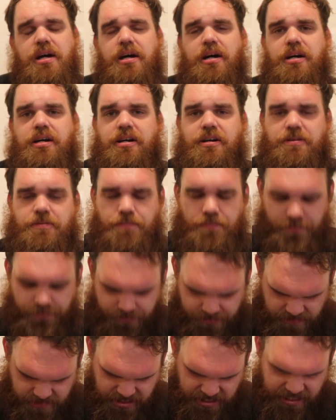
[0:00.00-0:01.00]

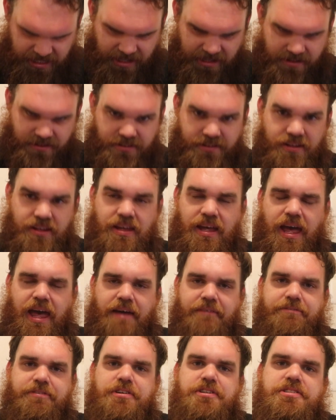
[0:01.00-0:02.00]
And
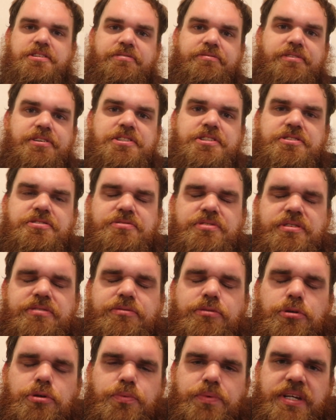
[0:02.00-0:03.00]
at first, the first
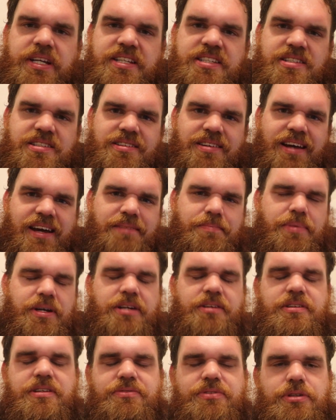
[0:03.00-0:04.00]
3-4 weeks, I
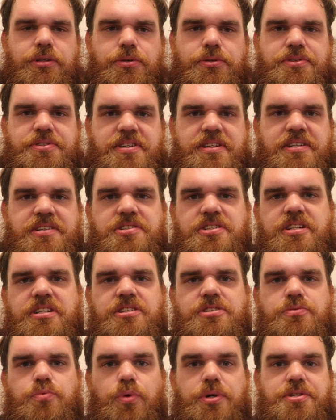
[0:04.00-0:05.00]
barely even noticed any
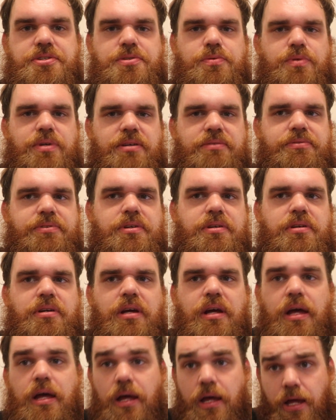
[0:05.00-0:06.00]
change whatsoever.
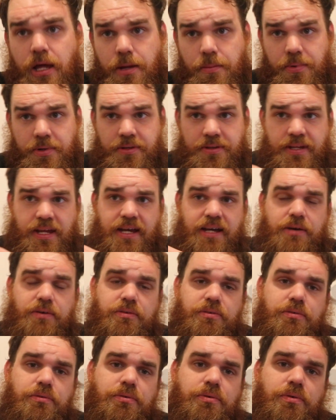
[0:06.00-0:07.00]
But
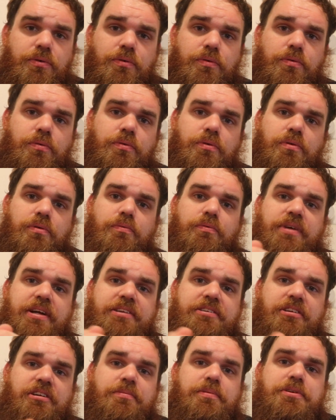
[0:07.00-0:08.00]
now, when I
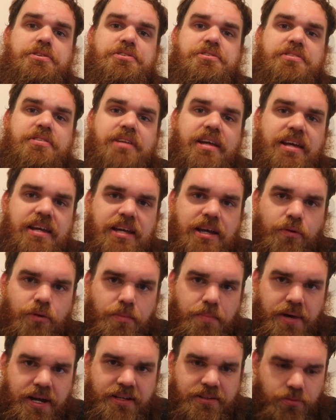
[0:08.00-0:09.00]
took a picture today and
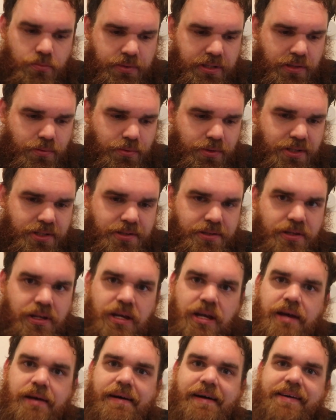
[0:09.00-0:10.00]
went back to week 1,
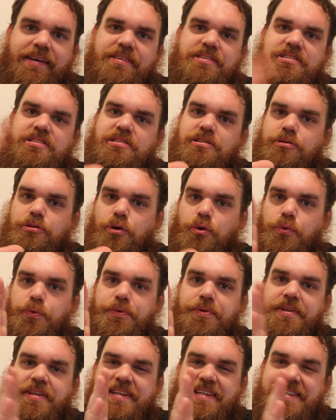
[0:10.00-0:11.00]
I could
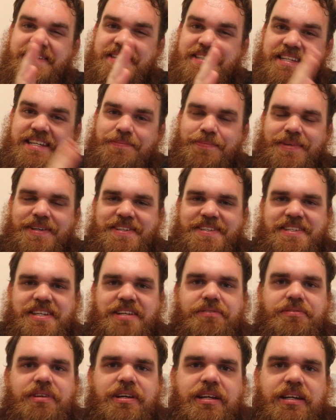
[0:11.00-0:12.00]
slowly see
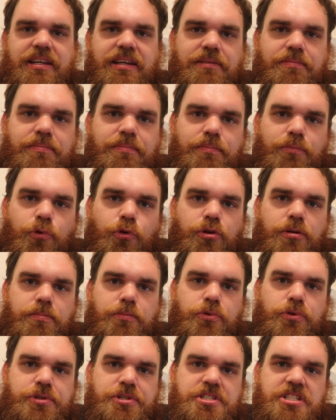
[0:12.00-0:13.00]
myself getting more and
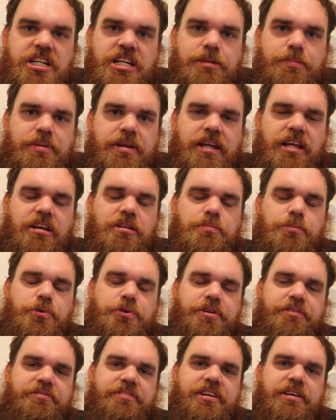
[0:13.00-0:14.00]
more in shape, and it helped
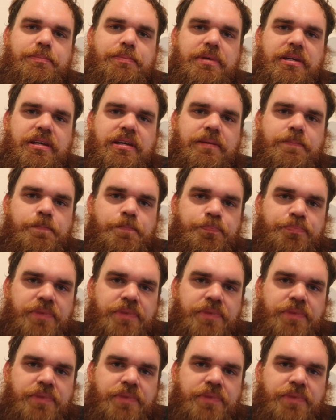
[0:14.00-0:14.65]
motivate me.